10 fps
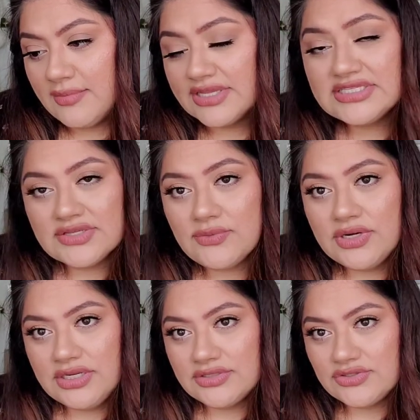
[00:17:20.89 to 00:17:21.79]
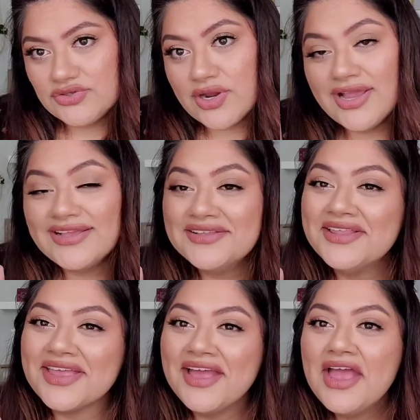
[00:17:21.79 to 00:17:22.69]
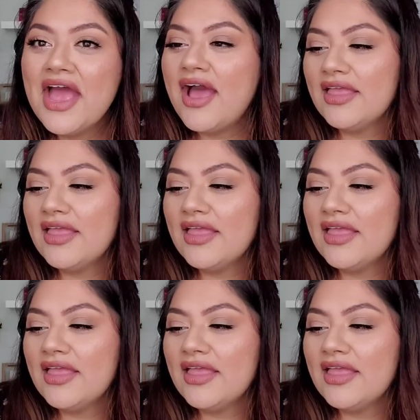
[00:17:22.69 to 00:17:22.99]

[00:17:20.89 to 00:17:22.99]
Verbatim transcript: Um, I still want to try, like,